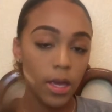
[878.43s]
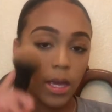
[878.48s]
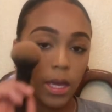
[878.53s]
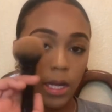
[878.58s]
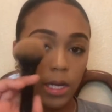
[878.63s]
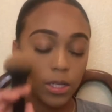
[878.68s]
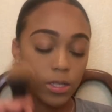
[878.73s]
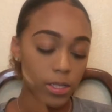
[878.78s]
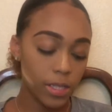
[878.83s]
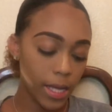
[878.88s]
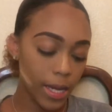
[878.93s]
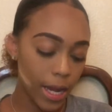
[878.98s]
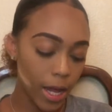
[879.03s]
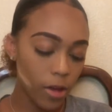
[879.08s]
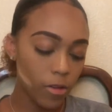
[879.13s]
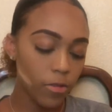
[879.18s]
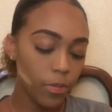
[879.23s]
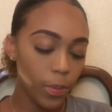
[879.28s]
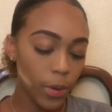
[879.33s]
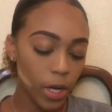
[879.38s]
And I use that
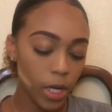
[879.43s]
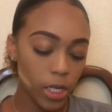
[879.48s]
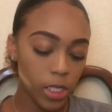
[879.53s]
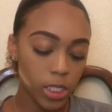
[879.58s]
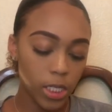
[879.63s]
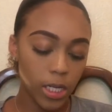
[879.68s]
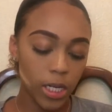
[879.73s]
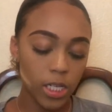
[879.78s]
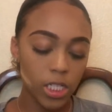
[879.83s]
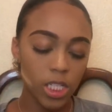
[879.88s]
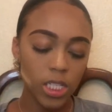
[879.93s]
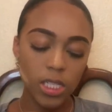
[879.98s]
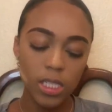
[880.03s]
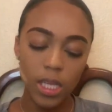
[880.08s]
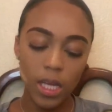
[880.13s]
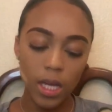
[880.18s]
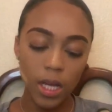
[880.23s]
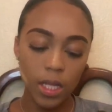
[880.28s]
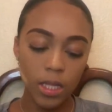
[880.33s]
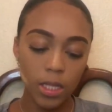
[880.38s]
e.l.f. brush, and I just
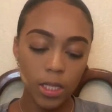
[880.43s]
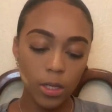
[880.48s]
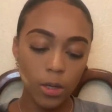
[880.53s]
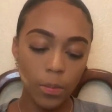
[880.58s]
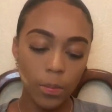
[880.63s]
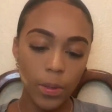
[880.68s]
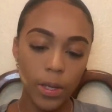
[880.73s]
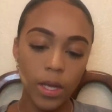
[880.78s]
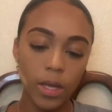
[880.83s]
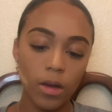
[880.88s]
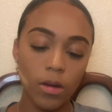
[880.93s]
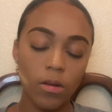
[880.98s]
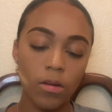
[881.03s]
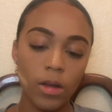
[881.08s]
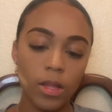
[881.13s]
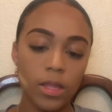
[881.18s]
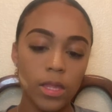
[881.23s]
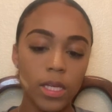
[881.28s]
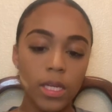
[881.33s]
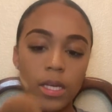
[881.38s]
get a little bit
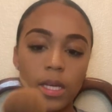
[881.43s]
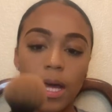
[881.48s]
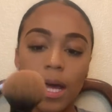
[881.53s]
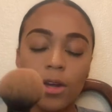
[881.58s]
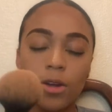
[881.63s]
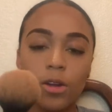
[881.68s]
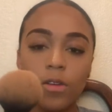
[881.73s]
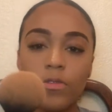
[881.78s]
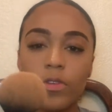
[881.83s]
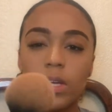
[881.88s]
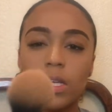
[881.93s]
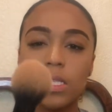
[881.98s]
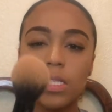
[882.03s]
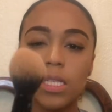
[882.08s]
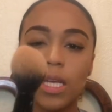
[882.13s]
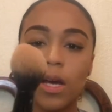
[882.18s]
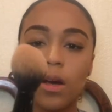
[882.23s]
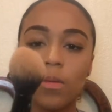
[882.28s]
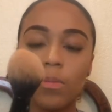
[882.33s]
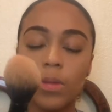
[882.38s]
on the, I don't know if you can
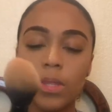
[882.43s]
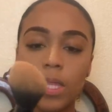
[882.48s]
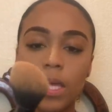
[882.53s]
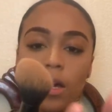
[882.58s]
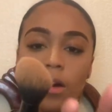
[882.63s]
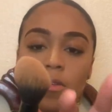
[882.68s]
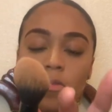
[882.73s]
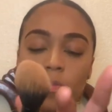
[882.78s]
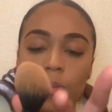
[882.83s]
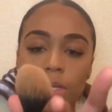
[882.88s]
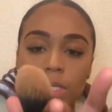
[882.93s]
tell, but the e.l.f.